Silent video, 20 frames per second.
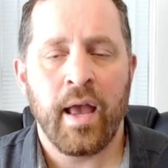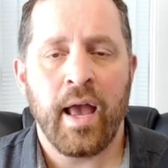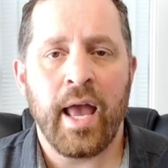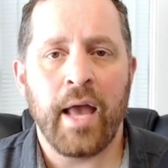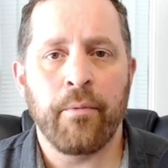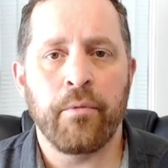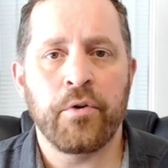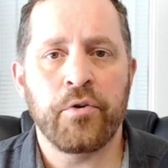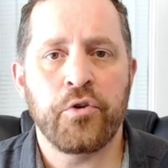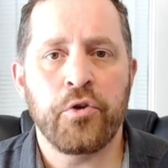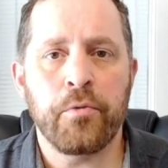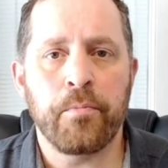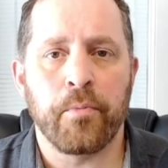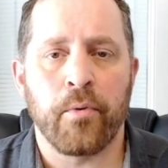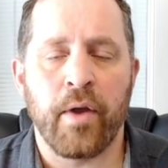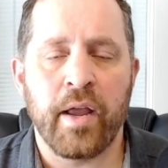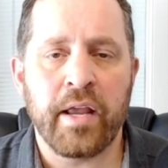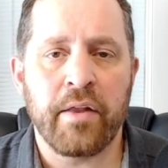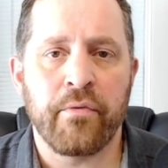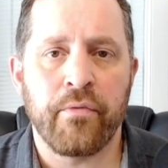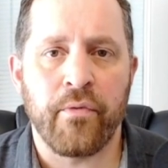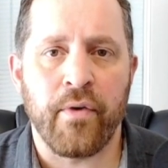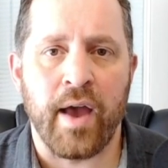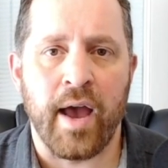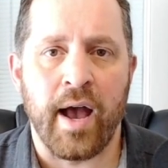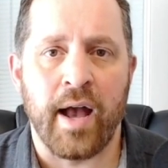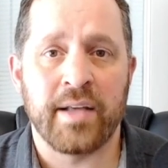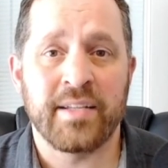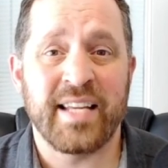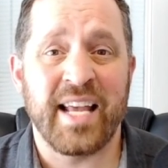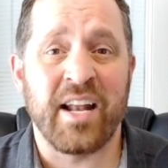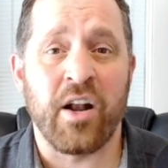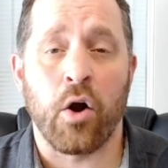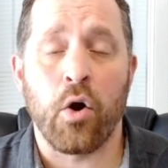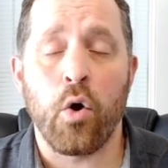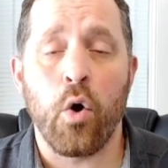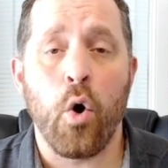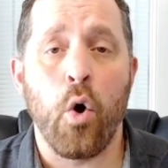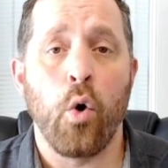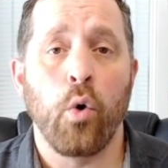and would you pray and fast? And our
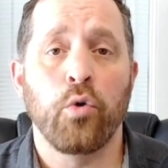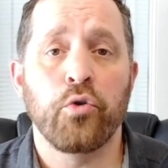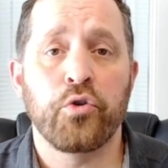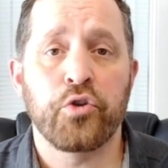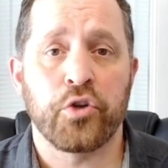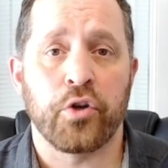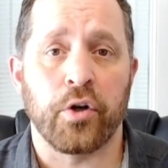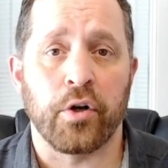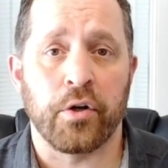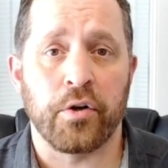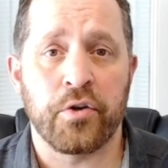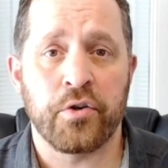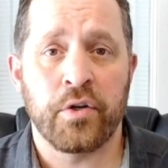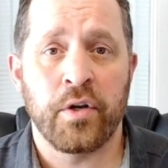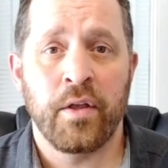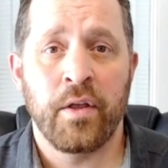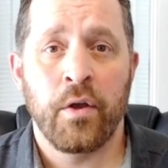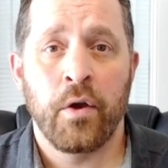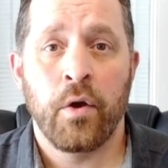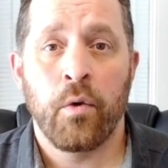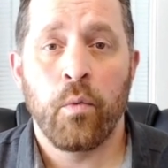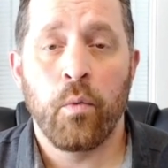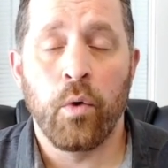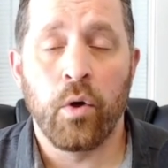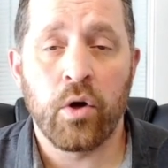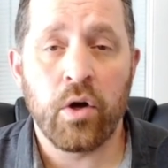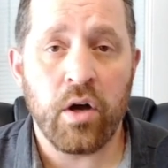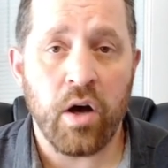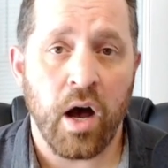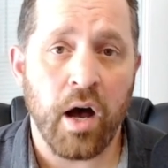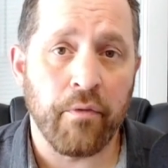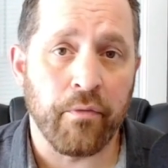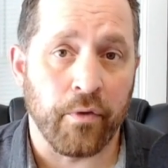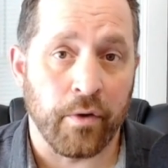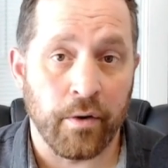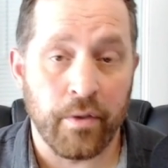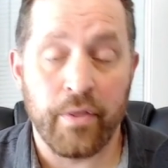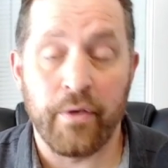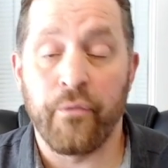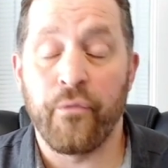whole church will
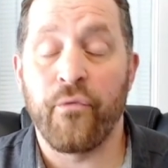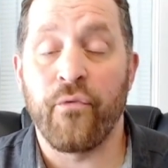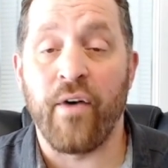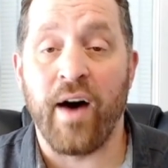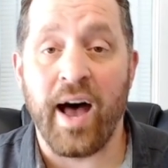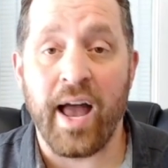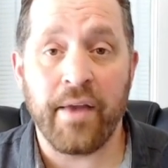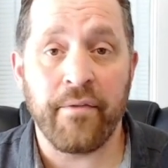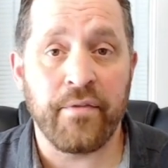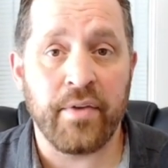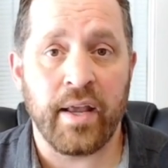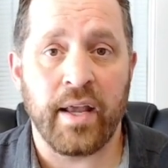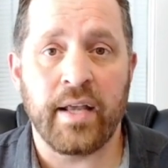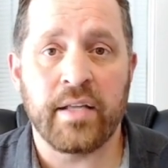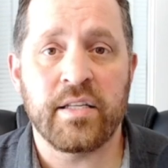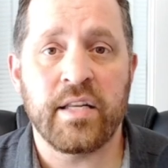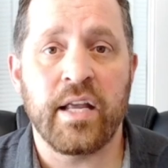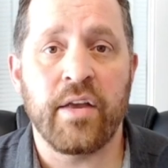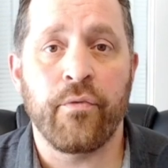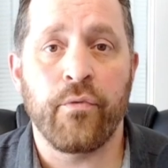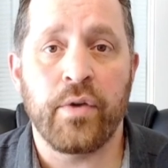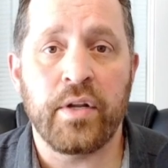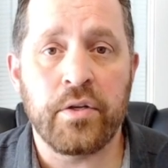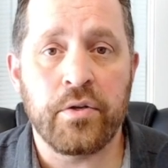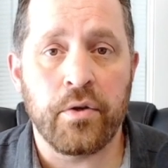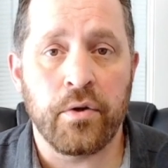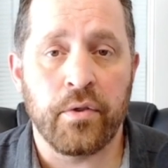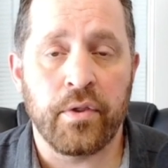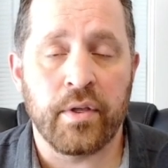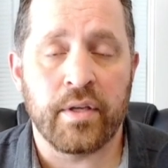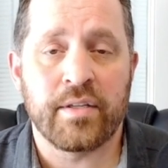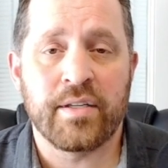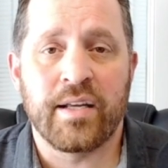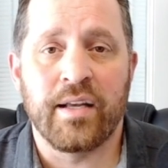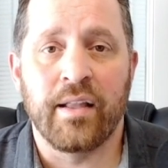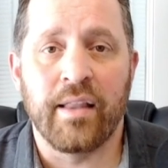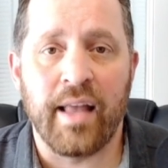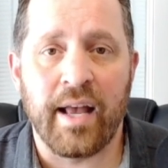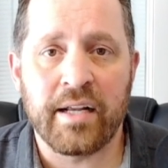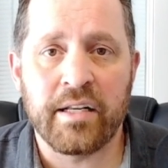cover the 5 days if we do this
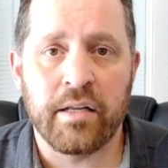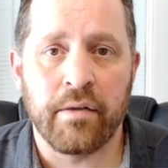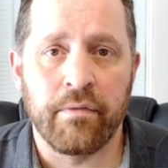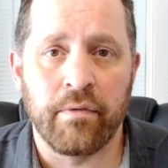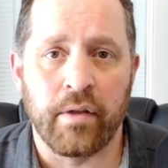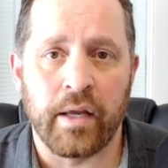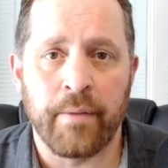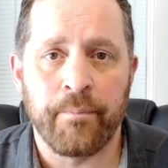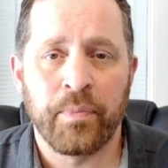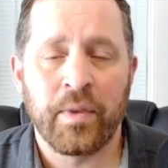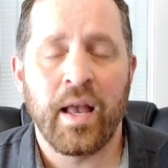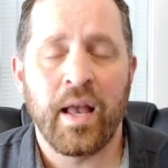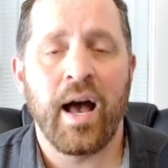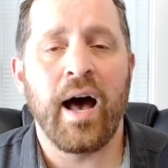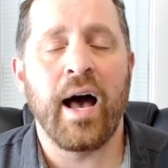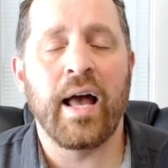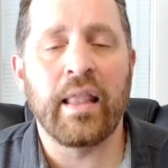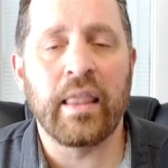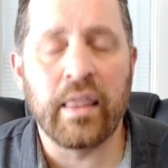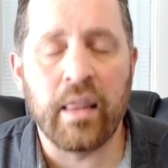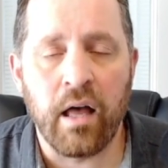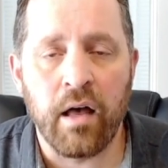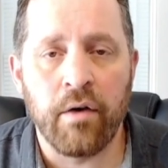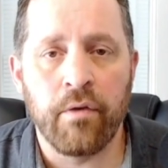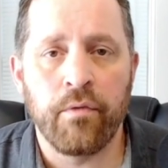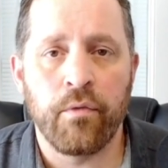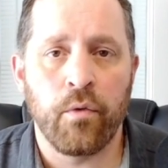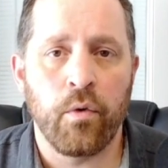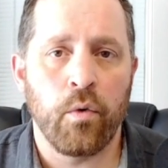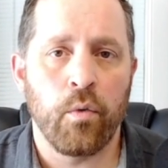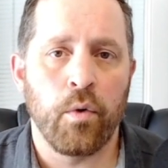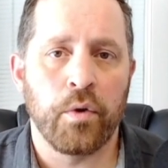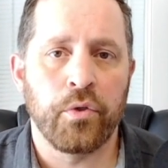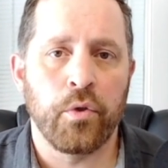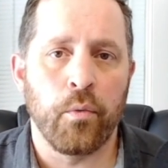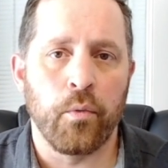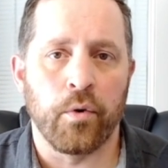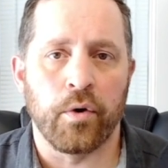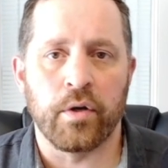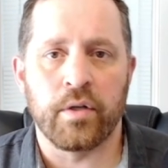collectively. I love what
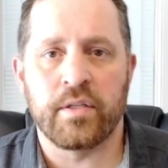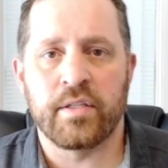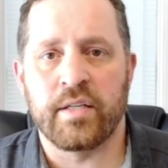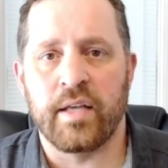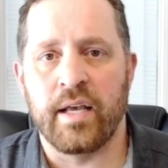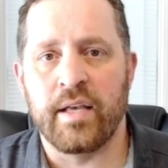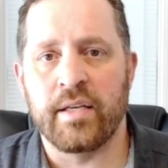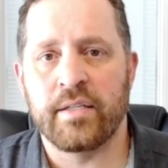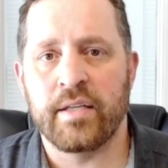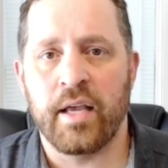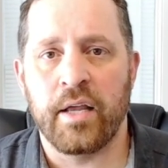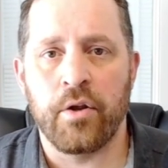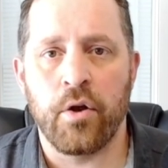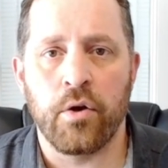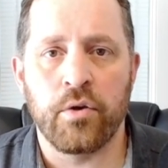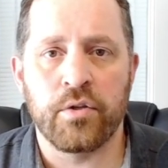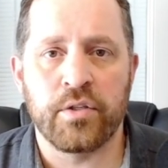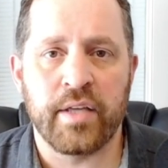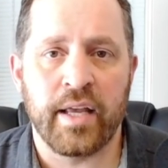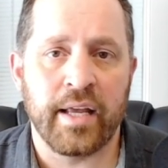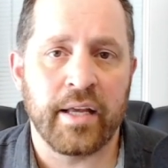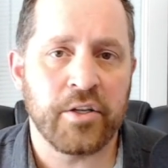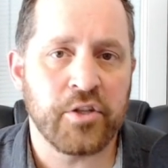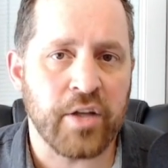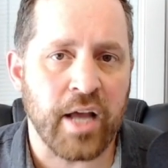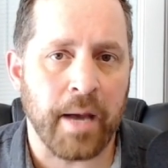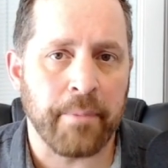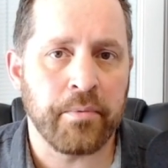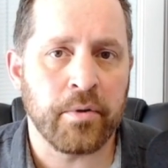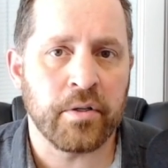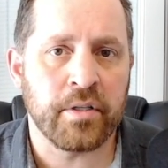the word says in Hosea chapter